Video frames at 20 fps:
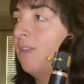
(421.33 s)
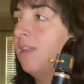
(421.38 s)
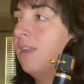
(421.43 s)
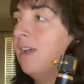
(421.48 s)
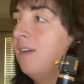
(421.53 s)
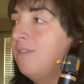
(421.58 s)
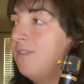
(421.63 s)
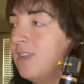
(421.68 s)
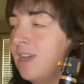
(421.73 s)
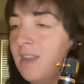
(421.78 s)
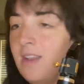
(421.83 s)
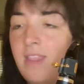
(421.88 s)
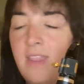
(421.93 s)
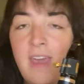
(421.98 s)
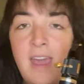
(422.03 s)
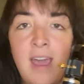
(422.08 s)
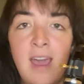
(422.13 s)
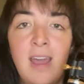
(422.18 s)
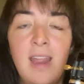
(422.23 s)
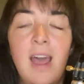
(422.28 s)
that I've done
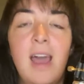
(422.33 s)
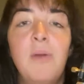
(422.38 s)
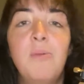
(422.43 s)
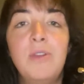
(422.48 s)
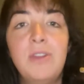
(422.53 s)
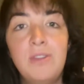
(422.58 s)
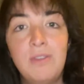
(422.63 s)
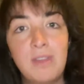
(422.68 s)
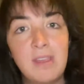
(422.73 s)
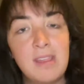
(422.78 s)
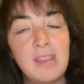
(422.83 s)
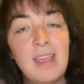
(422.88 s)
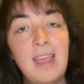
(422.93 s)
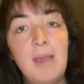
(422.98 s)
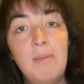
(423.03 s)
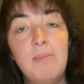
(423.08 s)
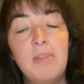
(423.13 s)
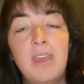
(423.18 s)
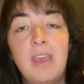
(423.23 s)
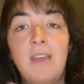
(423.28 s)
that, I would do the
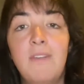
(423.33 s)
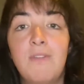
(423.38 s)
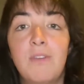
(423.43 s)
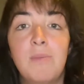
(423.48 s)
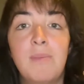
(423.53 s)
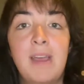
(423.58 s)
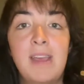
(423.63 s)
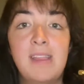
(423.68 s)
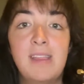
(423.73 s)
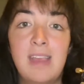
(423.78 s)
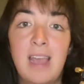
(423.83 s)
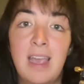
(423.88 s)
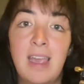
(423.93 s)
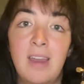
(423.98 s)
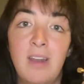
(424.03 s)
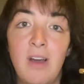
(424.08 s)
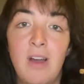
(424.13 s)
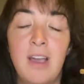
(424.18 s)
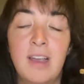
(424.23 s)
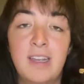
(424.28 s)
same thing for my
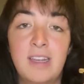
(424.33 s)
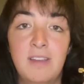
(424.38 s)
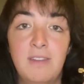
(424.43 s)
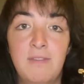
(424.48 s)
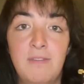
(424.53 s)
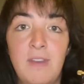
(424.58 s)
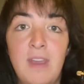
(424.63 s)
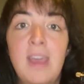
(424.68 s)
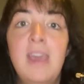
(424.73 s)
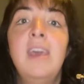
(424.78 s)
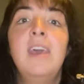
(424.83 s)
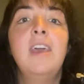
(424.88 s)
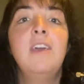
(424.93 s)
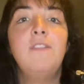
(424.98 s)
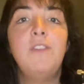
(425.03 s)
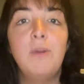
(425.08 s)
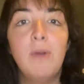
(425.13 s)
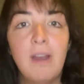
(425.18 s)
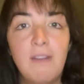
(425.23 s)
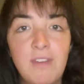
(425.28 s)
2nd octave.
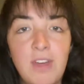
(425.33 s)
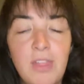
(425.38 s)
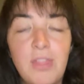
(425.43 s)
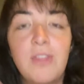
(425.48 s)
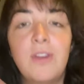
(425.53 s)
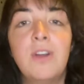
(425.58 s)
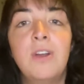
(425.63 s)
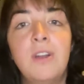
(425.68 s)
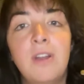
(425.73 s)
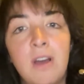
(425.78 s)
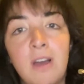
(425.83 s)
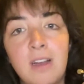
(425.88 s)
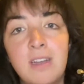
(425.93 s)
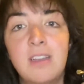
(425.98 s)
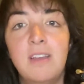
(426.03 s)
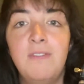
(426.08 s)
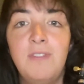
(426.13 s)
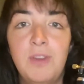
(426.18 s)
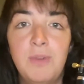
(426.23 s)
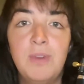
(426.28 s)
If you have a 3rd
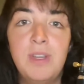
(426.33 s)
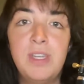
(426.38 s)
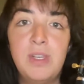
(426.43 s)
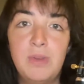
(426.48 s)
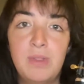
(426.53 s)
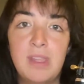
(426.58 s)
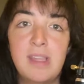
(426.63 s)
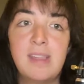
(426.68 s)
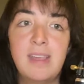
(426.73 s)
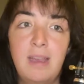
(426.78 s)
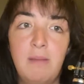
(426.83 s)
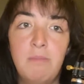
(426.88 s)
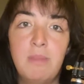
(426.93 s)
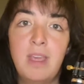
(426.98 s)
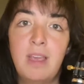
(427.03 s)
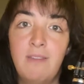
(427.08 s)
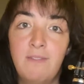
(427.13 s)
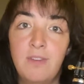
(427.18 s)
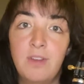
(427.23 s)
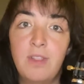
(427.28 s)
octave, you would do the same
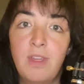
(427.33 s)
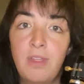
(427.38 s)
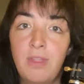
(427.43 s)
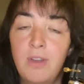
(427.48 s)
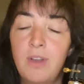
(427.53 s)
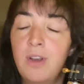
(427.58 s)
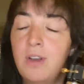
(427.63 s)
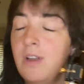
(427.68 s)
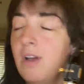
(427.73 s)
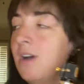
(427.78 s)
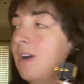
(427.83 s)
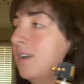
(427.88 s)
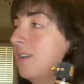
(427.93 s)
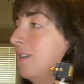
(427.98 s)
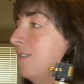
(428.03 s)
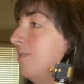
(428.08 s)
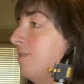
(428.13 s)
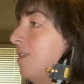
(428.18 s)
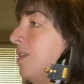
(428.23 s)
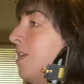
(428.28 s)
thing for the 3rd
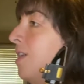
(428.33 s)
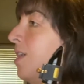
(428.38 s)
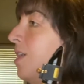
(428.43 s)
octave.